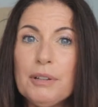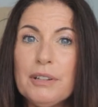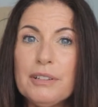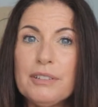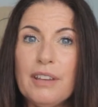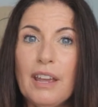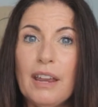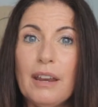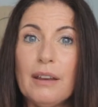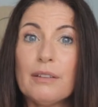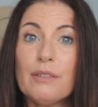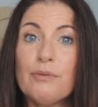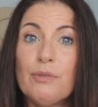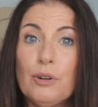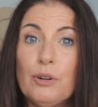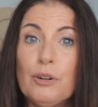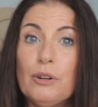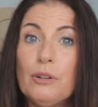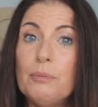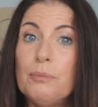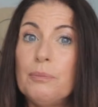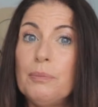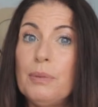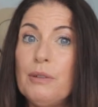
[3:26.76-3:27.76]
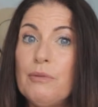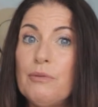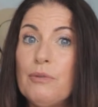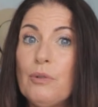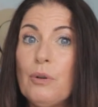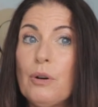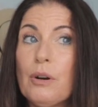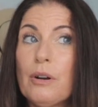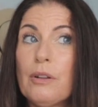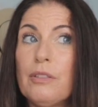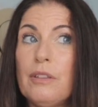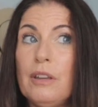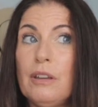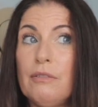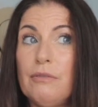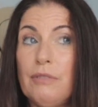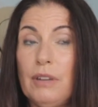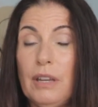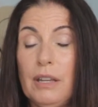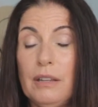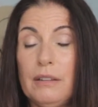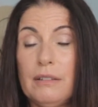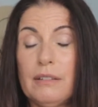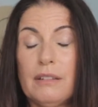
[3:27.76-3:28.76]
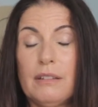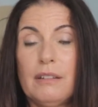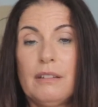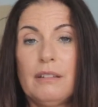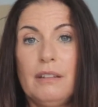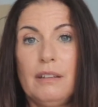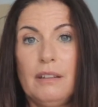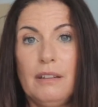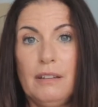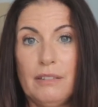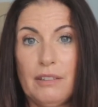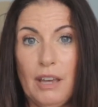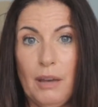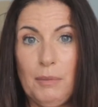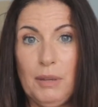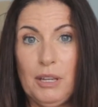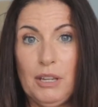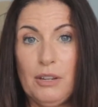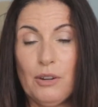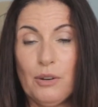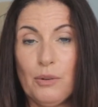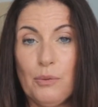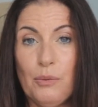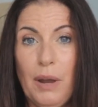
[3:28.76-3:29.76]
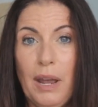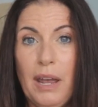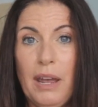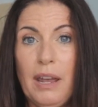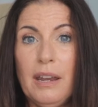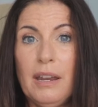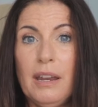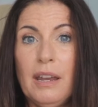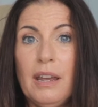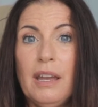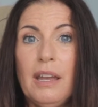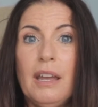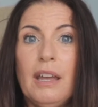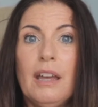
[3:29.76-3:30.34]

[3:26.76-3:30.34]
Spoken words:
of tanks full before the event is coming your way